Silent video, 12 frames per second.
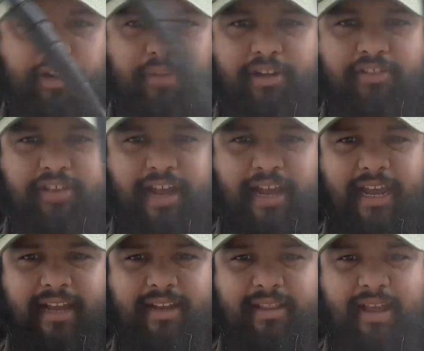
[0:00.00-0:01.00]
pretty much I
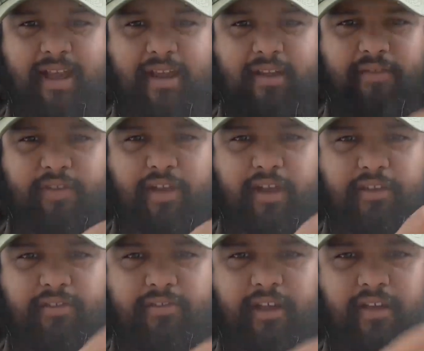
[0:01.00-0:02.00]
ate a lot of
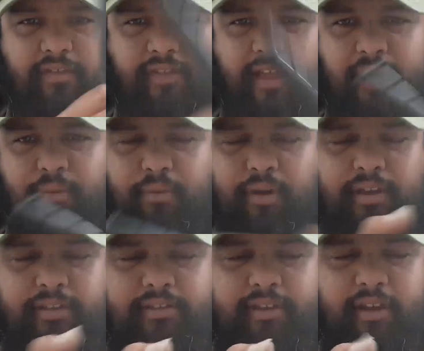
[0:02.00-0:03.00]
stuff that
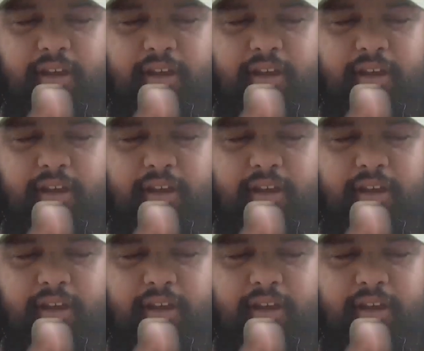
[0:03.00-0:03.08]
was,